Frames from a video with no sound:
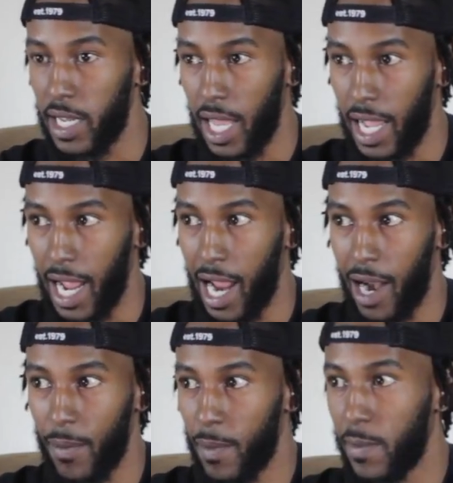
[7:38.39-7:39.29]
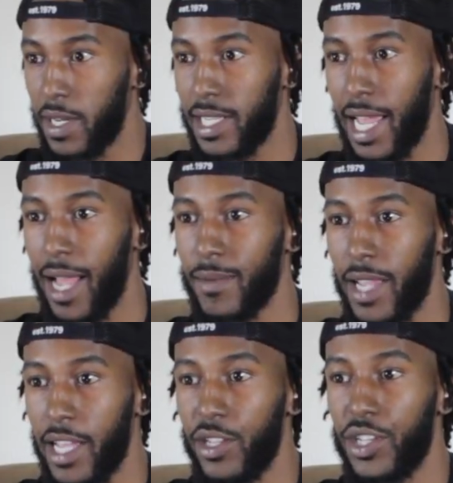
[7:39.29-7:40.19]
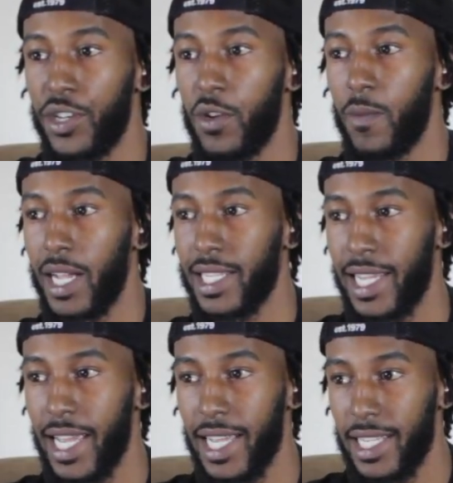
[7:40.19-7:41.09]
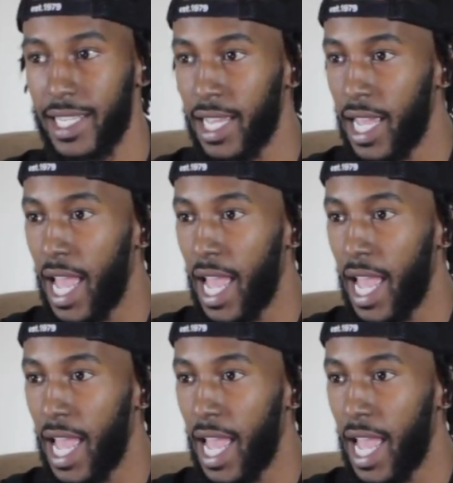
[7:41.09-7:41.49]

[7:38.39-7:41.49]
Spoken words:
Like, I remember the times I used to do my test,